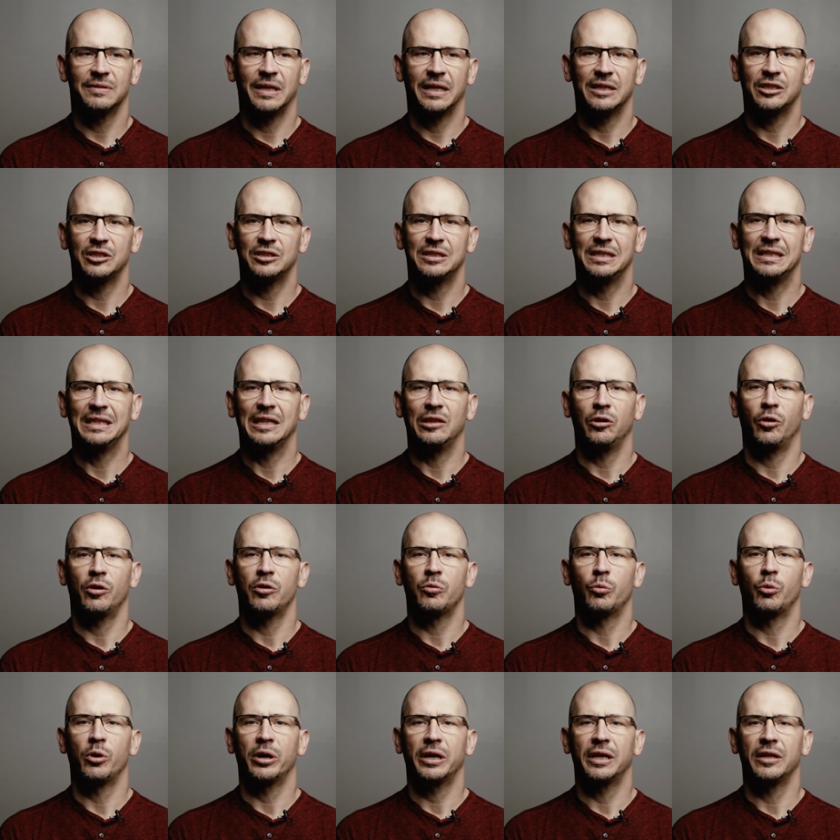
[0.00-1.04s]
I just see the
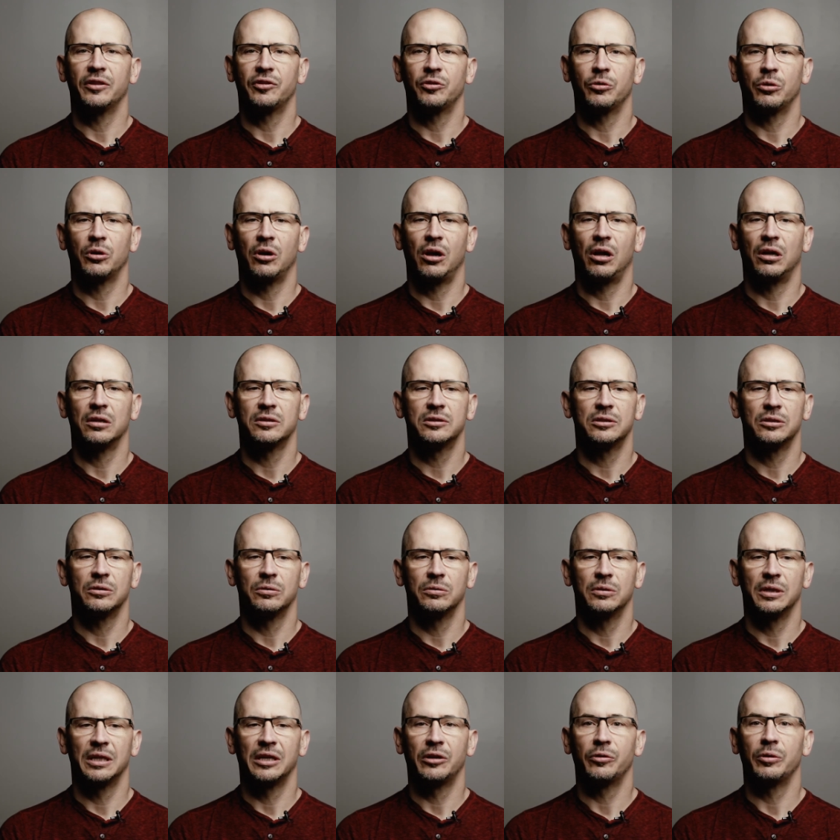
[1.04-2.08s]
Lord working through it all
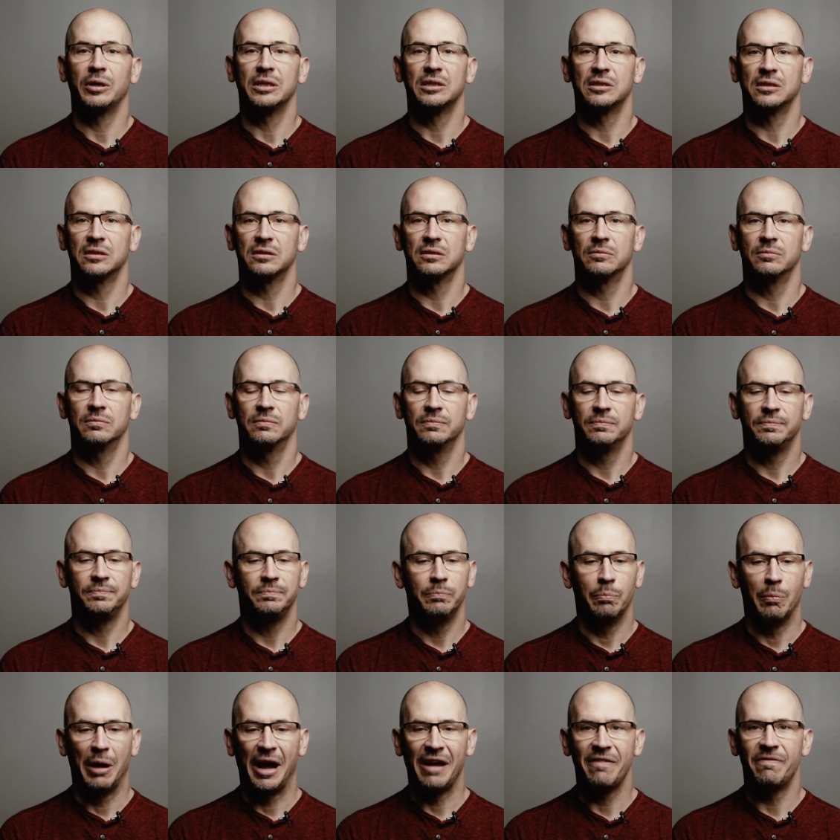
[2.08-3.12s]
to increase
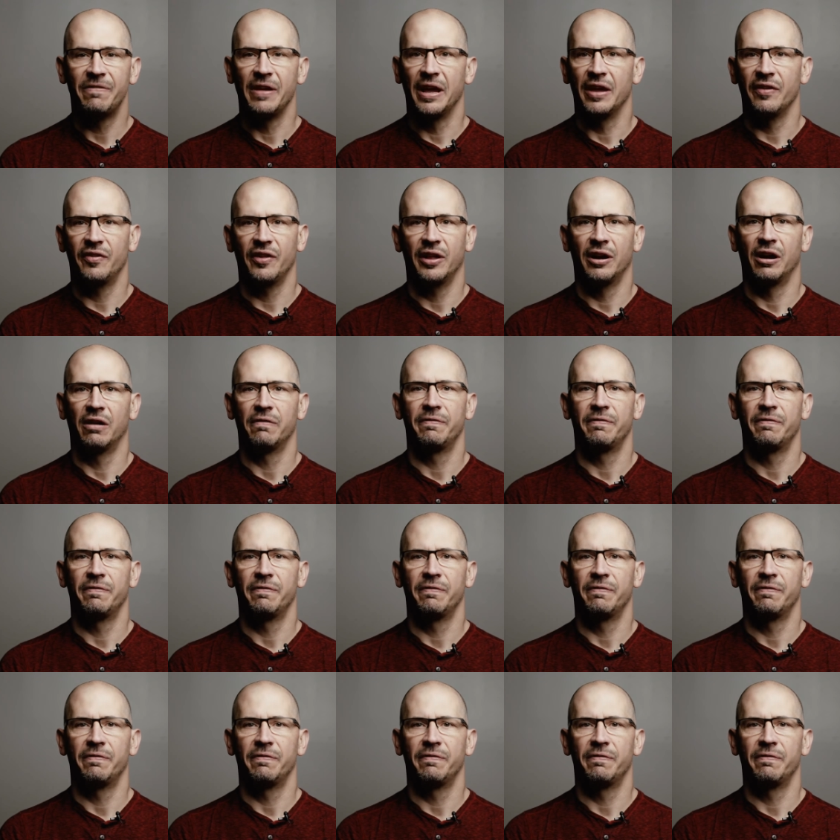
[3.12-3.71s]
my faith and